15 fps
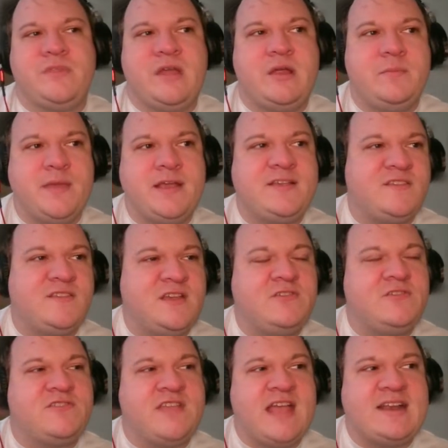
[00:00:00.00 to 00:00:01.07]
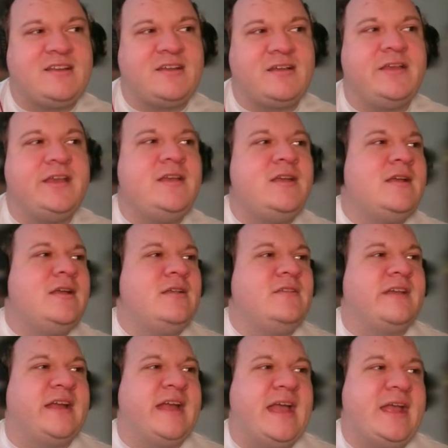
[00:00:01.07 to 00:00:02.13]
And it makes sense tactically.
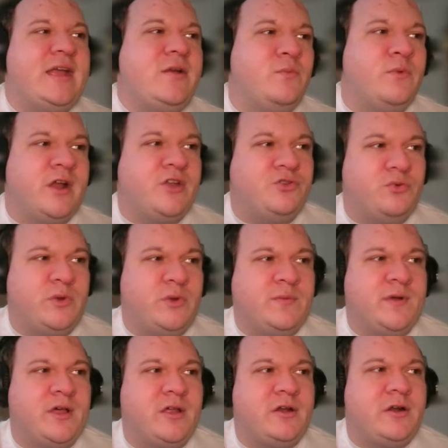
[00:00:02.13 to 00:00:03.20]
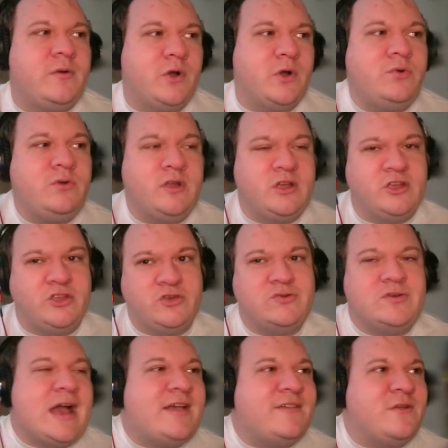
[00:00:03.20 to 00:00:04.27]
It's like, hey, we're not doing well on our own.
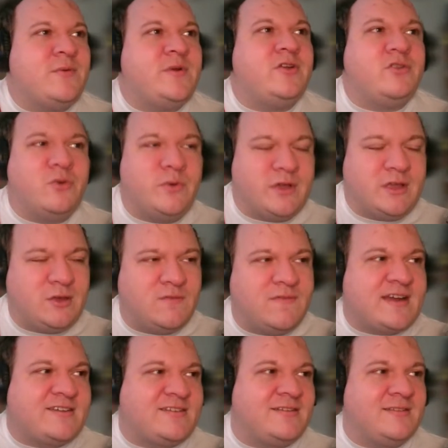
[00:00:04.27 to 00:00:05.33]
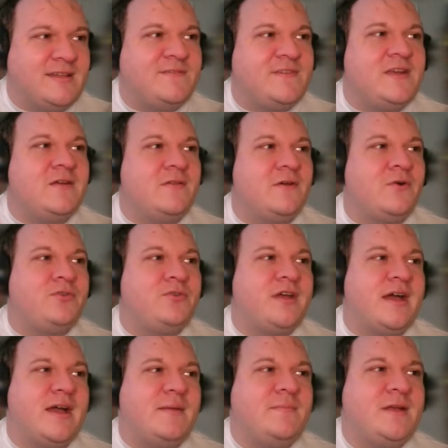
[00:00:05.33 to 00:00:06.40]
You guys know what you're doing. You've actually lived here the whole
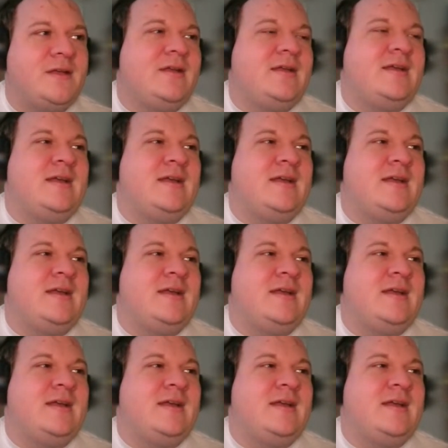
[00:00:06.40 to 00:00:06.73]
time.